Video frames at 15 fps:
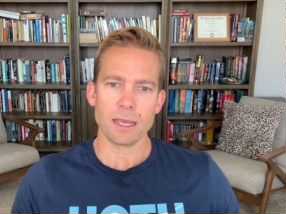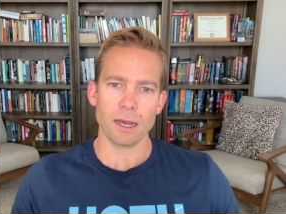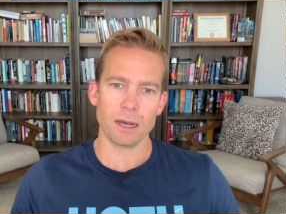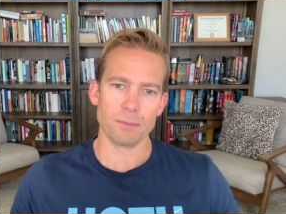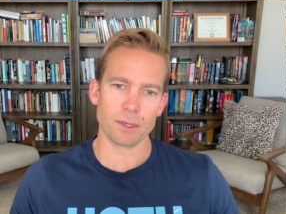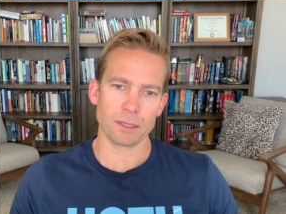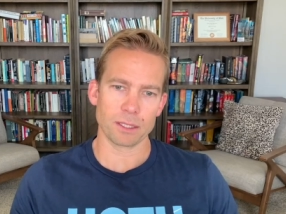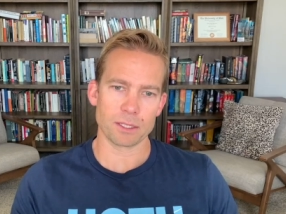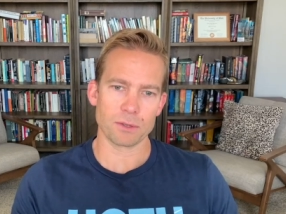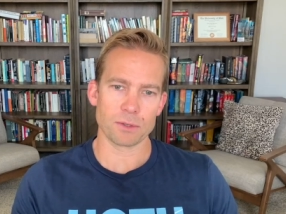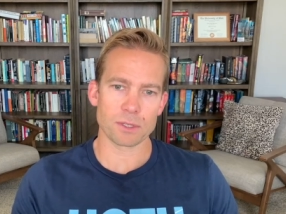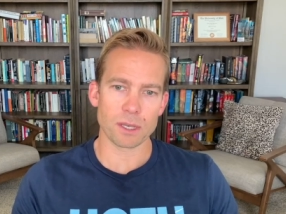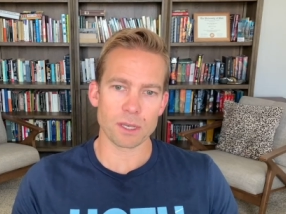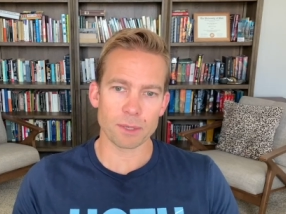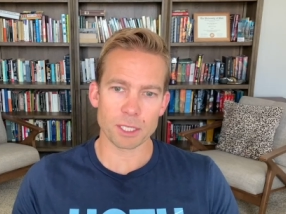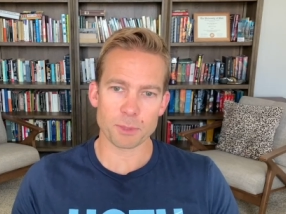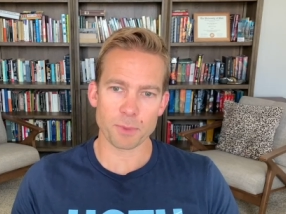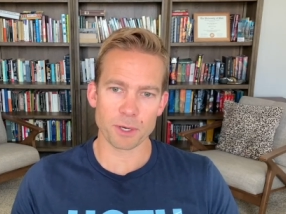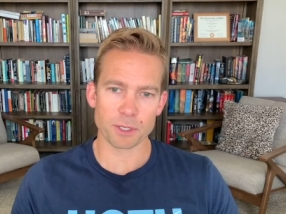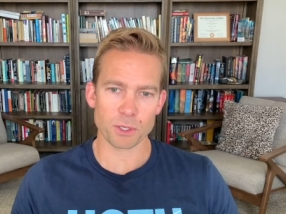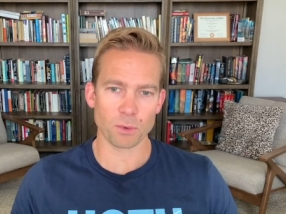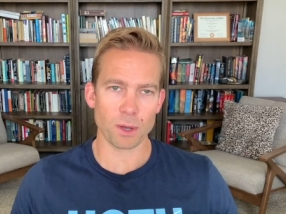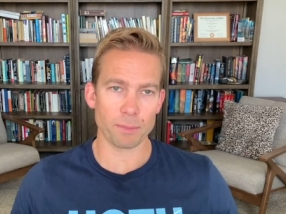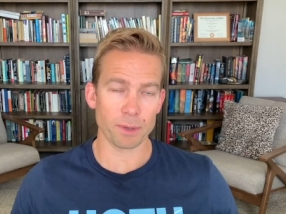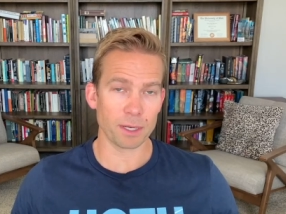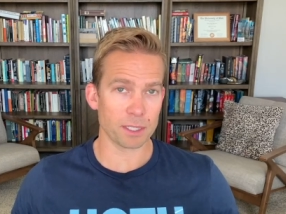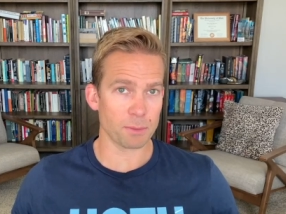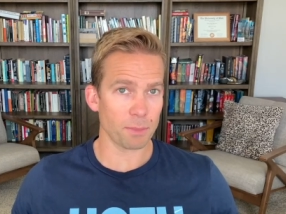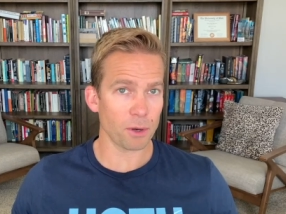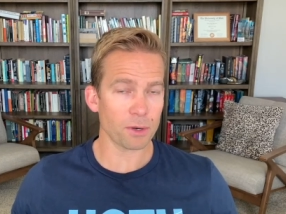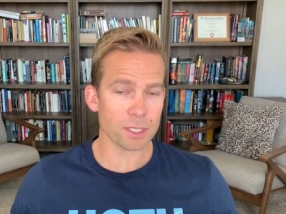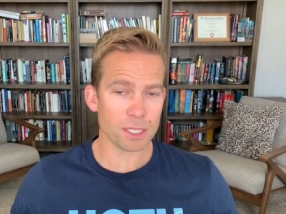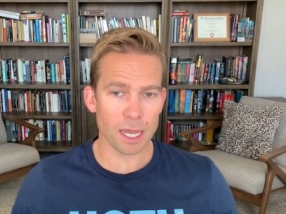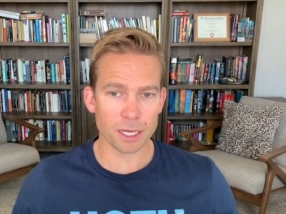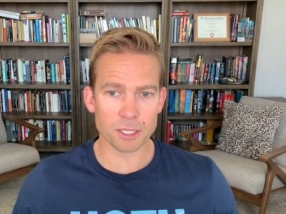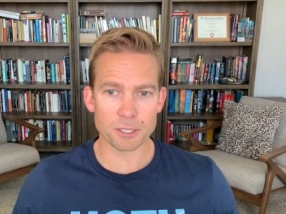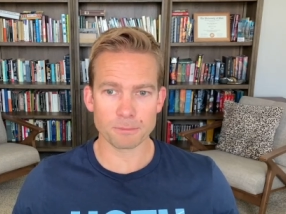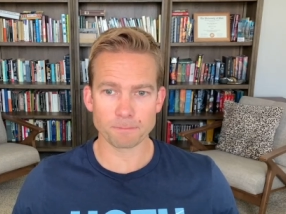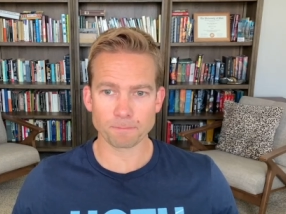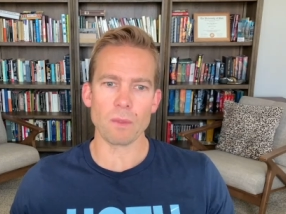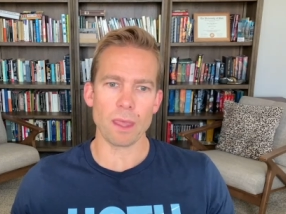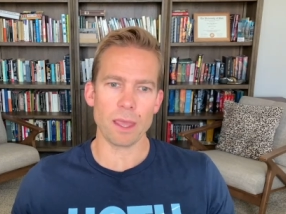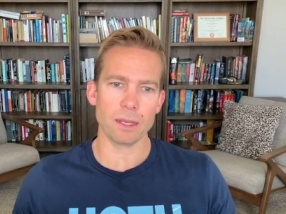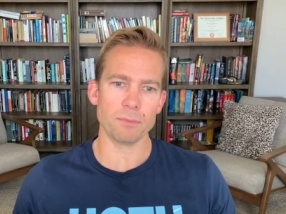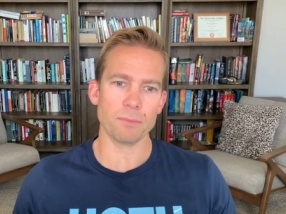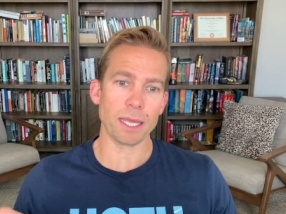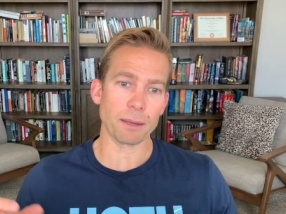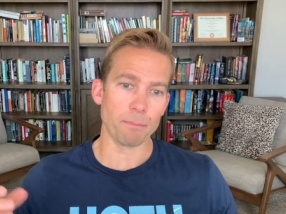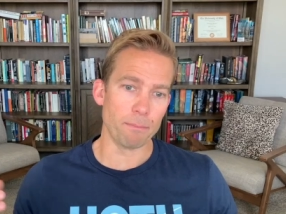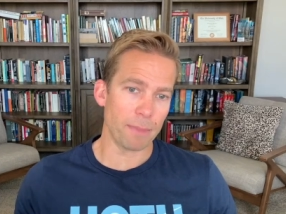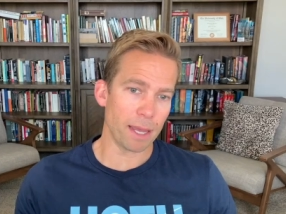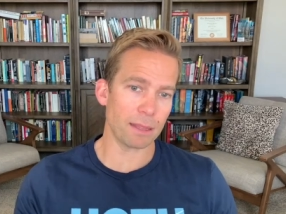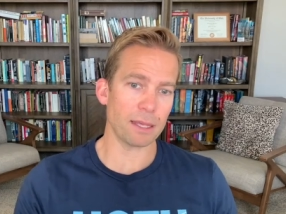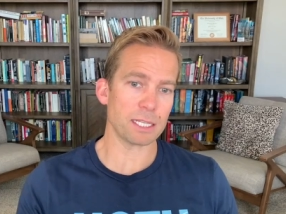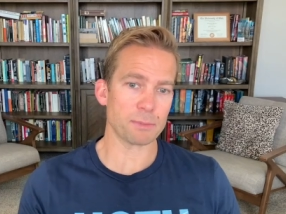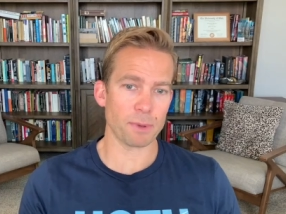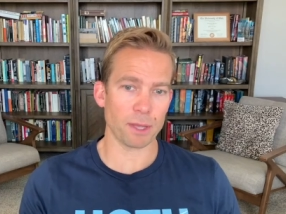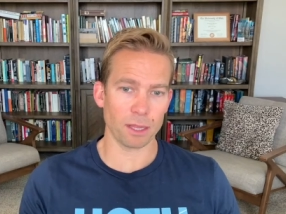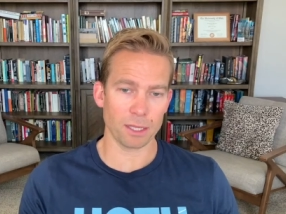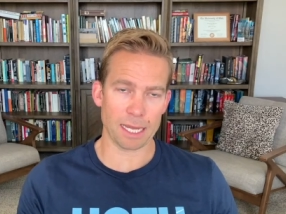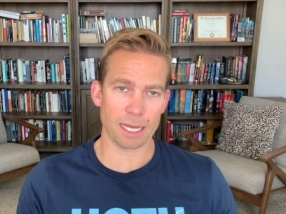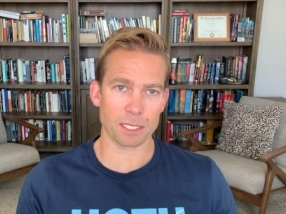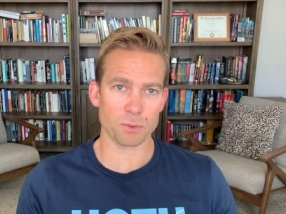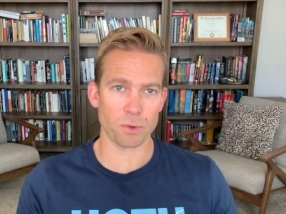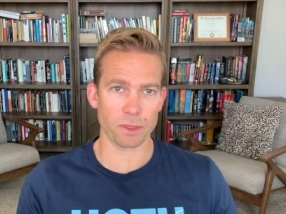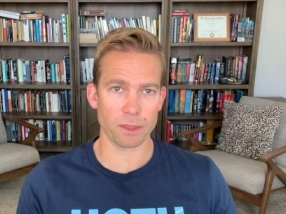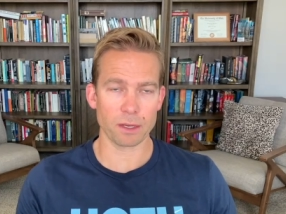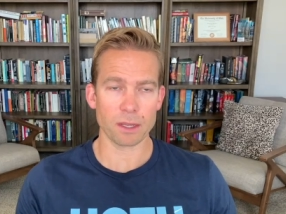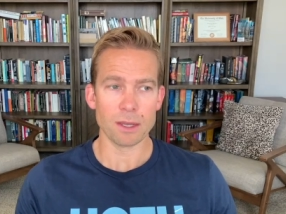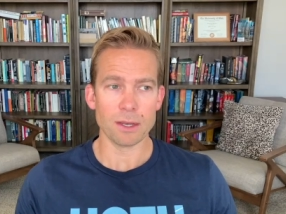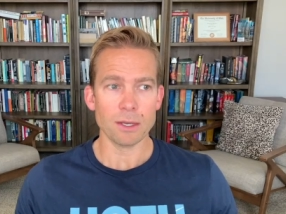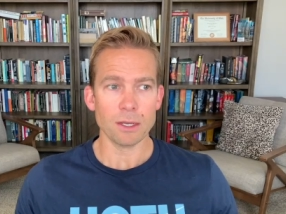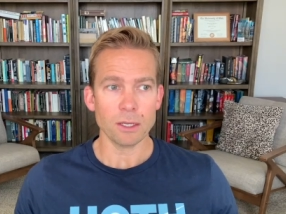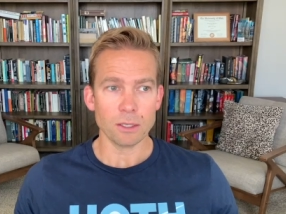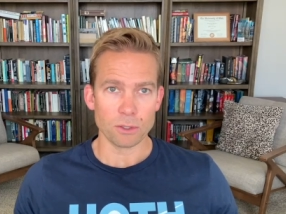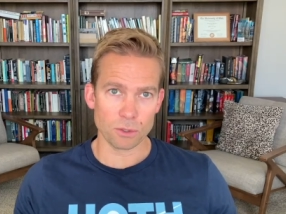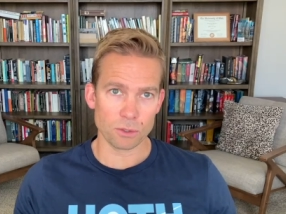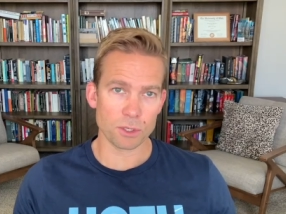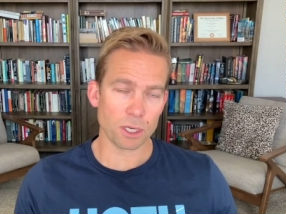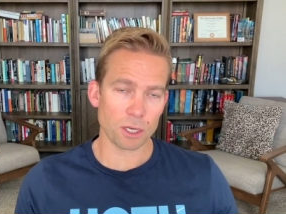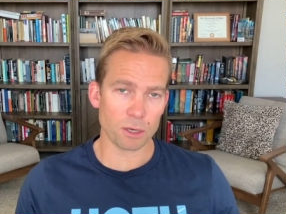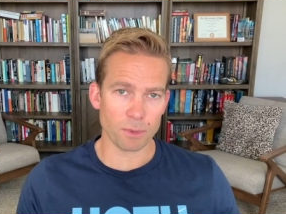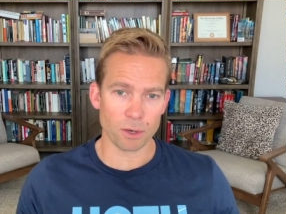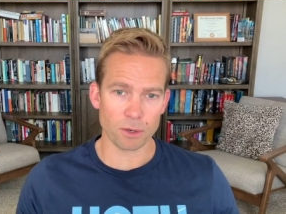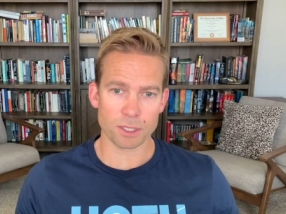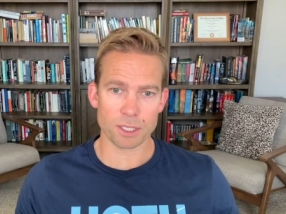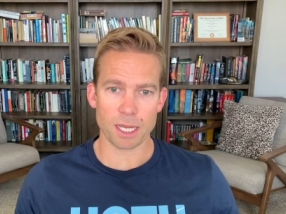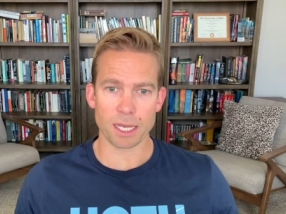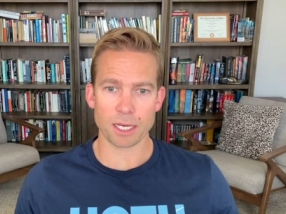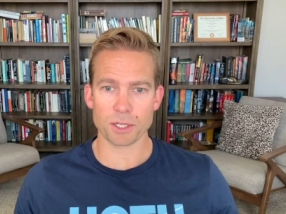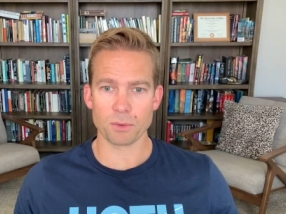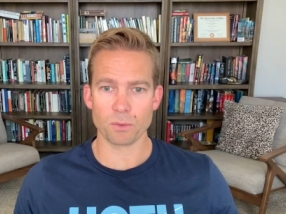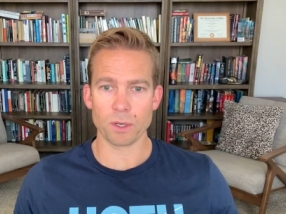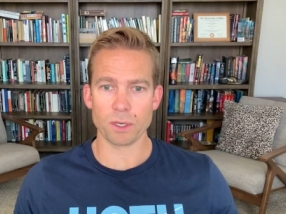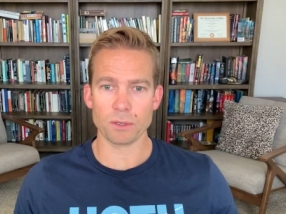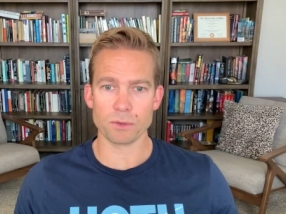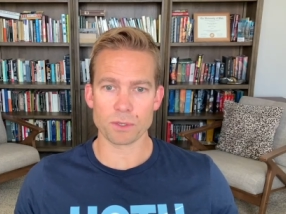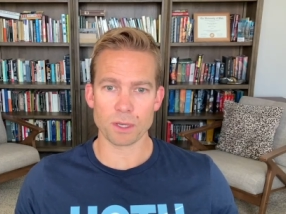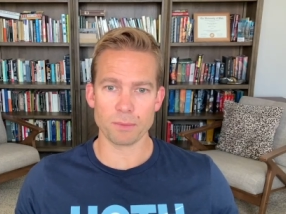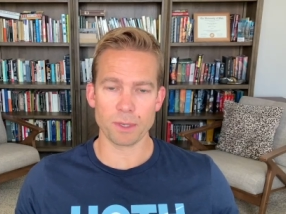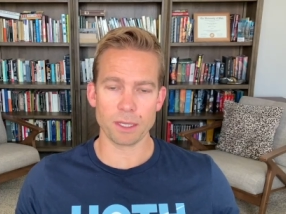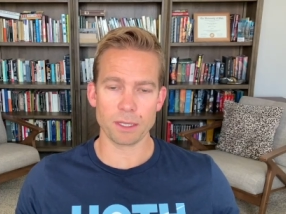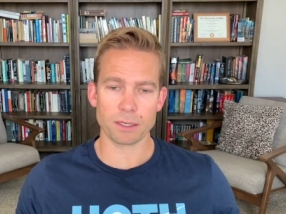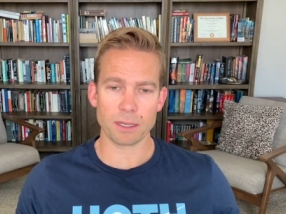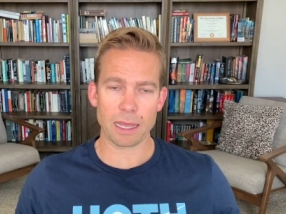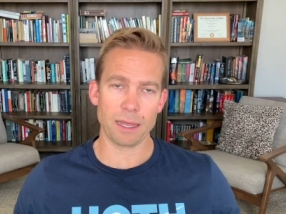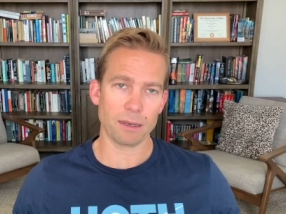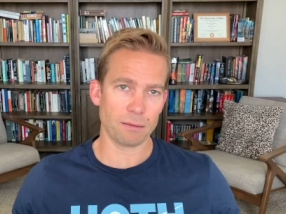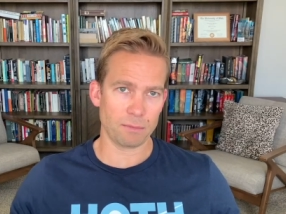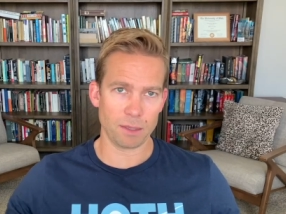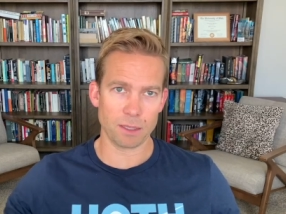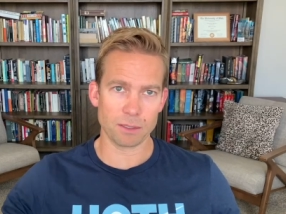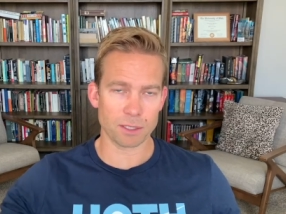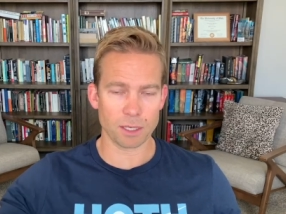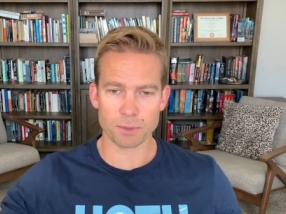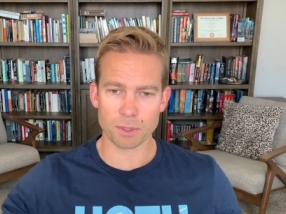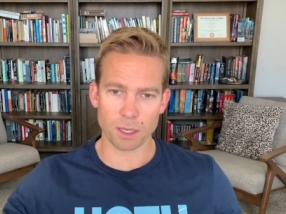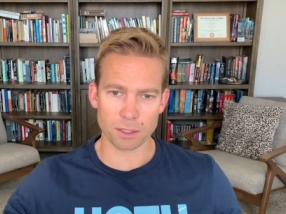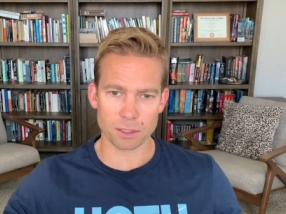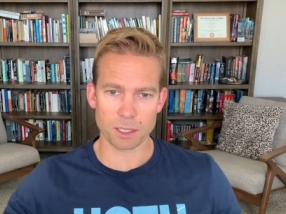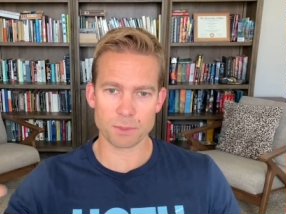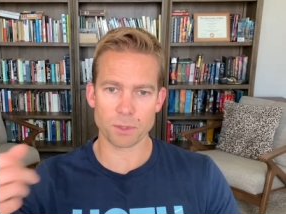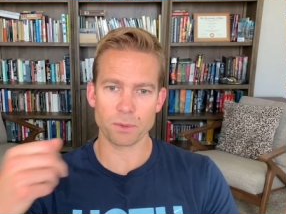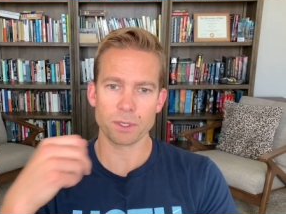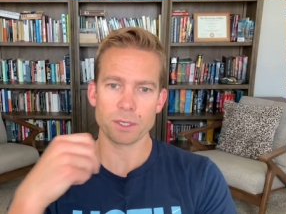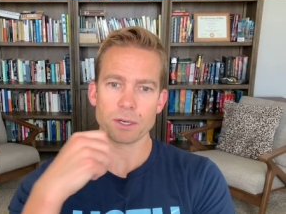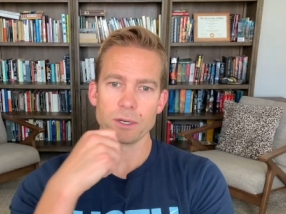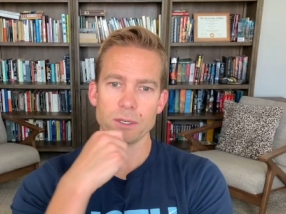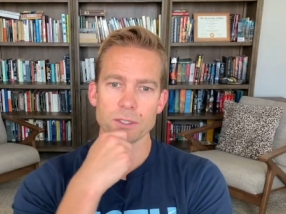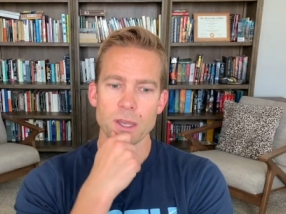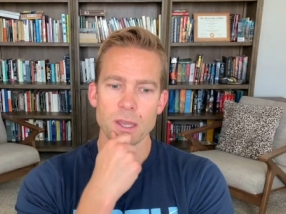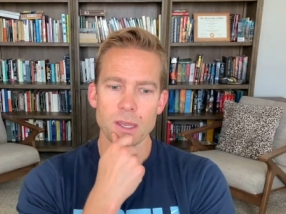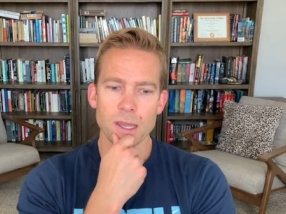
It lets you summon a spiritual weapon as a bonus action and make melee spell attacks with it, using your bonus action when you summon it, and on subsequent turns.